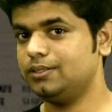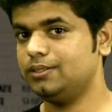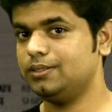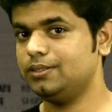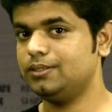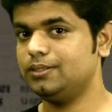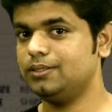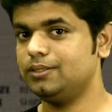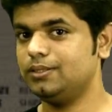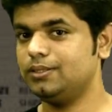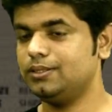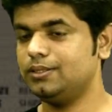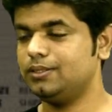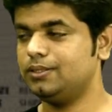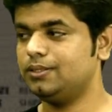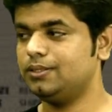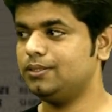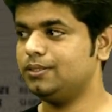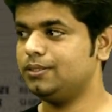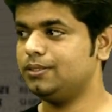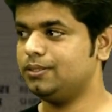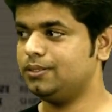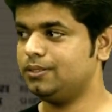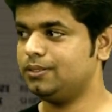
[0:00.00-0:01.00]

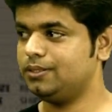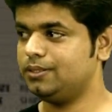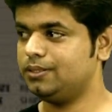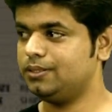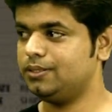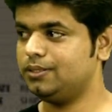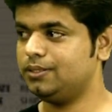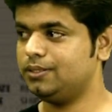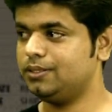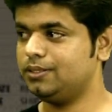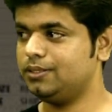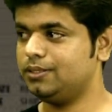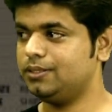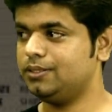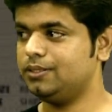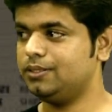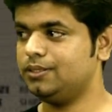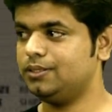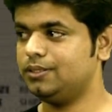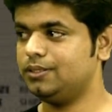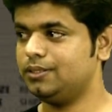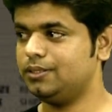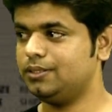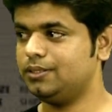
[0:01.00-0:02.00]

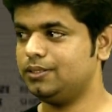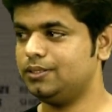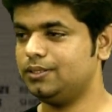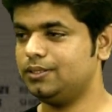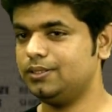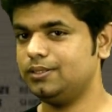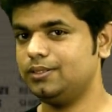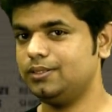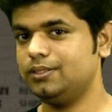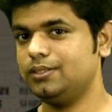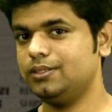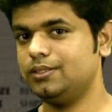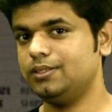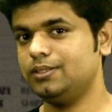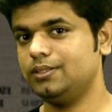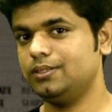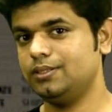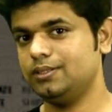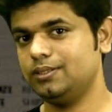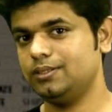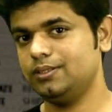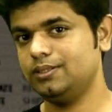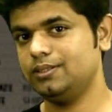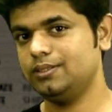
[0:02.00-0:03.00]

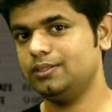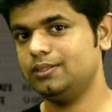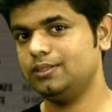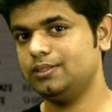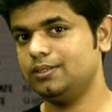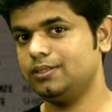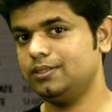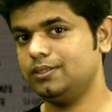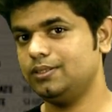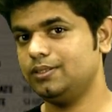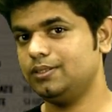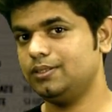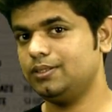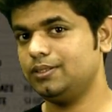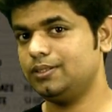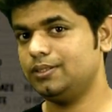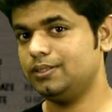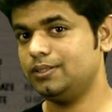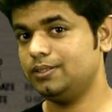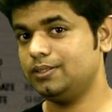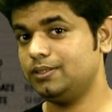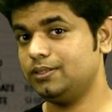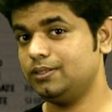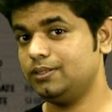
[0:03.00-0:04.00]

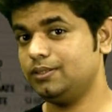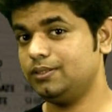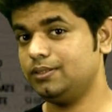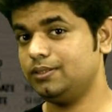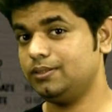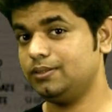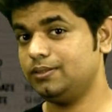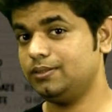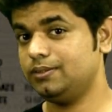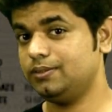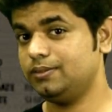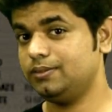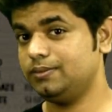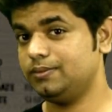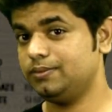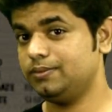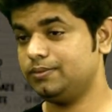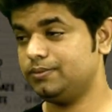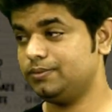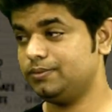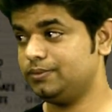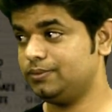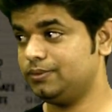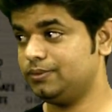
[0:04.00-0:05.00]

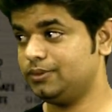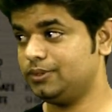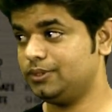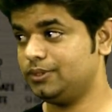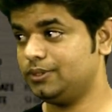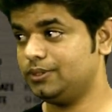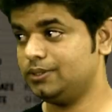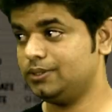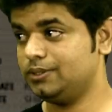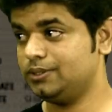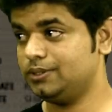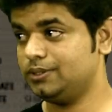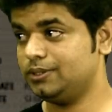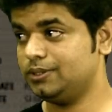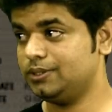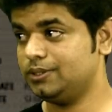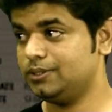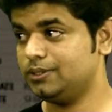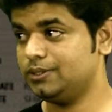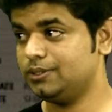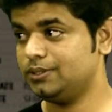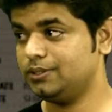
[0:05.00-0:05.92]
No words are spoken by the person on screen.